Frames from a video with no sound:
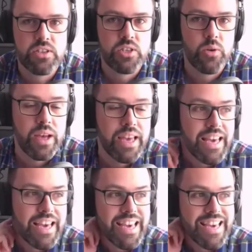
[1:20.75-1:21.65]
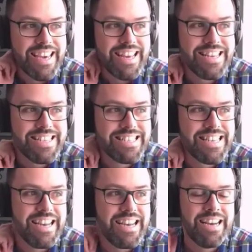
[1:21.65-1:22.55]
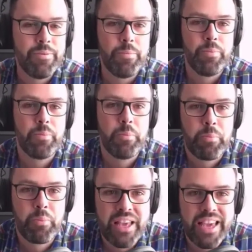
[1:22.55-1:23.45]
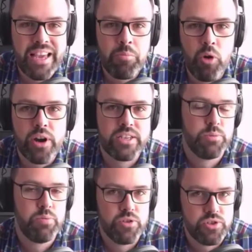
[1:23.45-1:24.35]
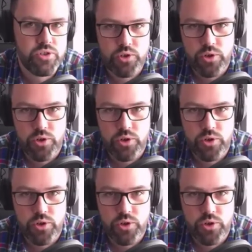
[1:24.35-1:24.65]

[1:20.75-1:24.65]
So it is bringing more exposure to